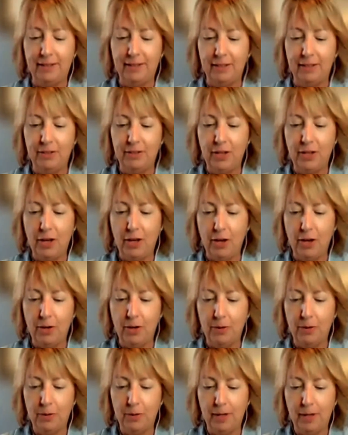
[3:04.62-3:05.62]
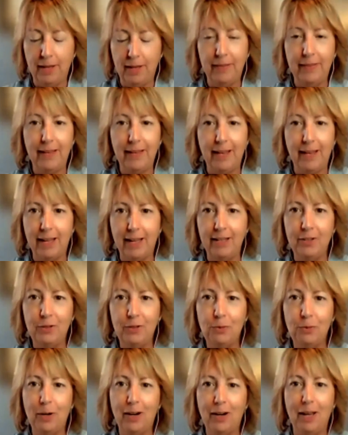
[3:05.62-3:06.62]
So, and that is
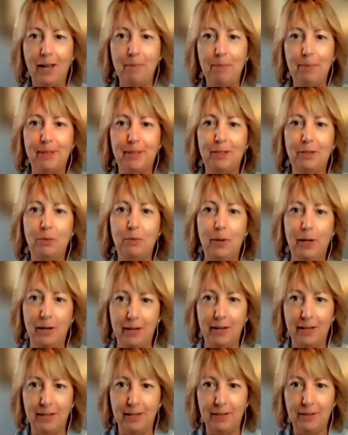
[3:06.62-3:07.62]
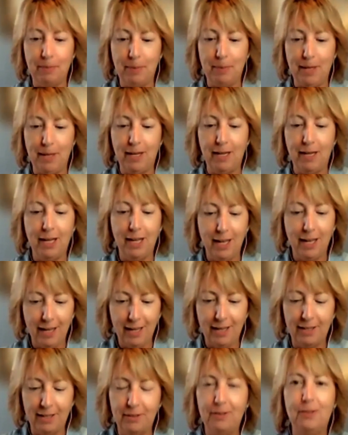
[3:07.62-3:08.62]
where I build awareness,
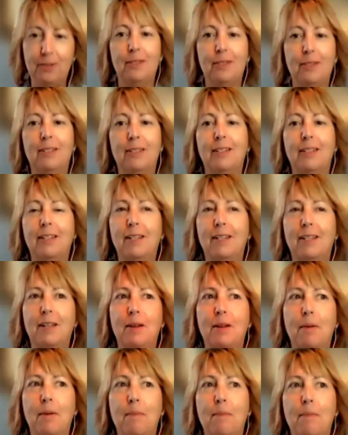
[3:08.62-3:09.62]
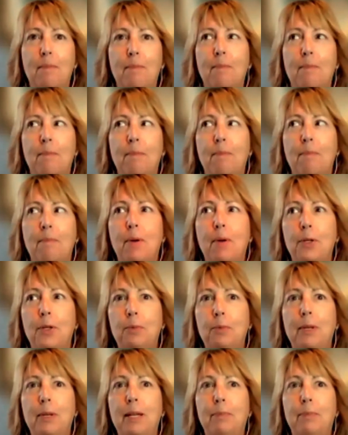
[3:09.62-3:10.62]
because
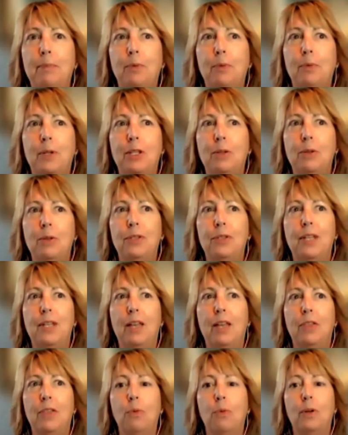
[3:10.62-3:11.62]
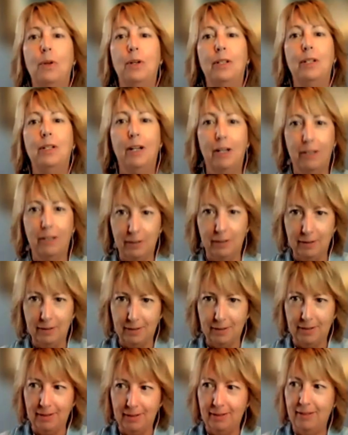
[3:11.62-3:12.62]
most people, when you say the word
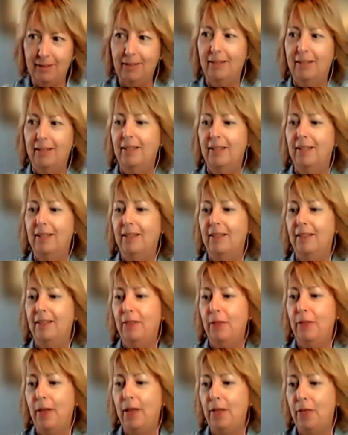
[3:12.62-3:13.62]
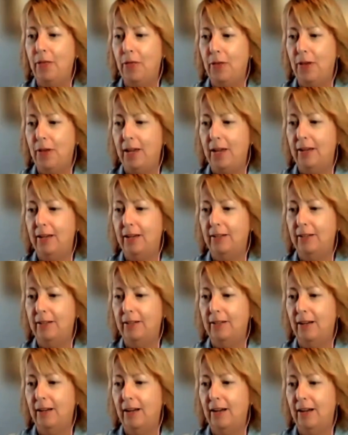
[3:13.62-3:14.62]
cult, they think
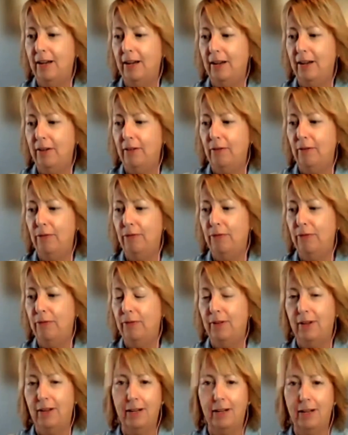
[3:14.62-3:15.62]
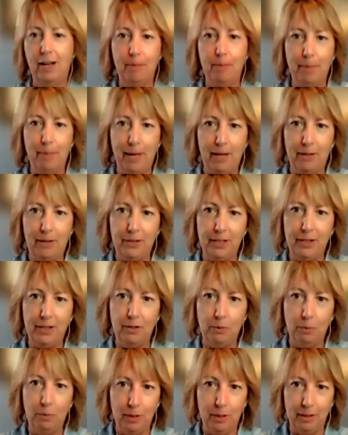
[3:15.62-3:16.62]
of compounds in
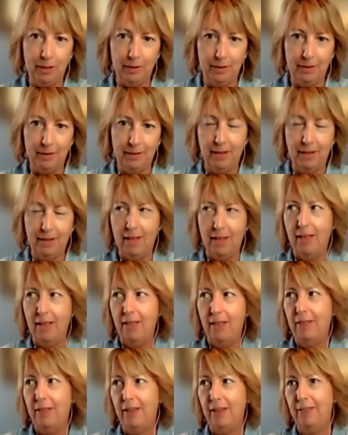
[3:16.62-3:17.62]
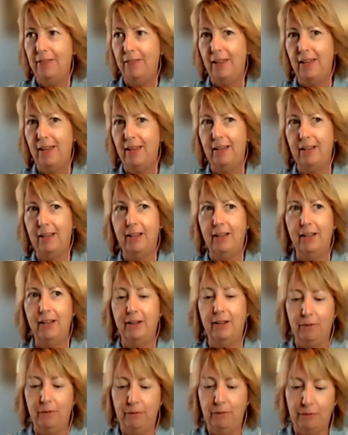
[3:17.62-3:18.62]
the woods. They think
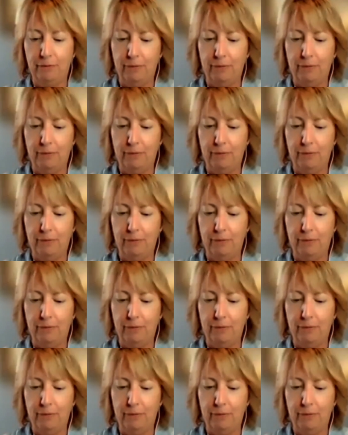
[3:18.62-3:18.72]
of